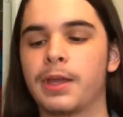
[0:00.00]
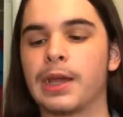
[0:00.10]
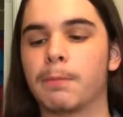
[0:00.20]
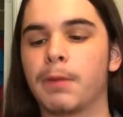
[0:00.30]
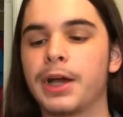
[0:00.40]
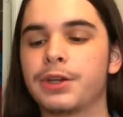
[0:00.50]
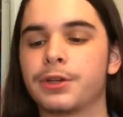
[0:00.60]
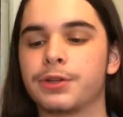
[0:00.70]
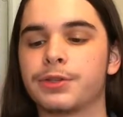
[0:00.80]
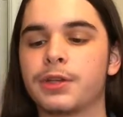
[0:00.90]
Now
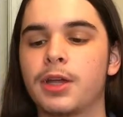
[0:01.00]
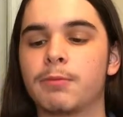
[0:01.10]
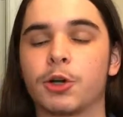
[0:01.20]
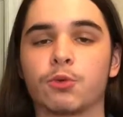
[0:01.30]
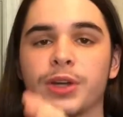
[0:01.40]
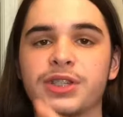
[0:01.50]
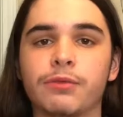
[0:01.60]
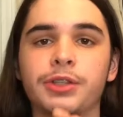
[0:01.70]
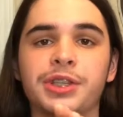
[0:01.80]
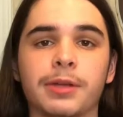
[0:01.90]
miners
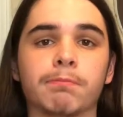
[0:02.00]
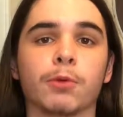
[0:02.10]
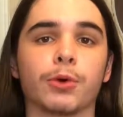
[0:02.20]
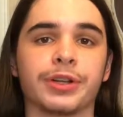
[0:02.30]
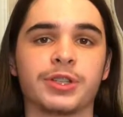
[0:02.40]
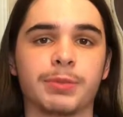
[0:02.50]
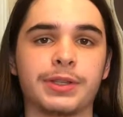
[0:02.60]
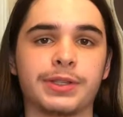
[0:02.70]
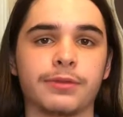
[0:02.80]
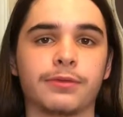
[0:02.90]
progressively get more
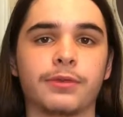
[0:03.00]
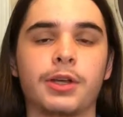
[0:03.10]
expensive.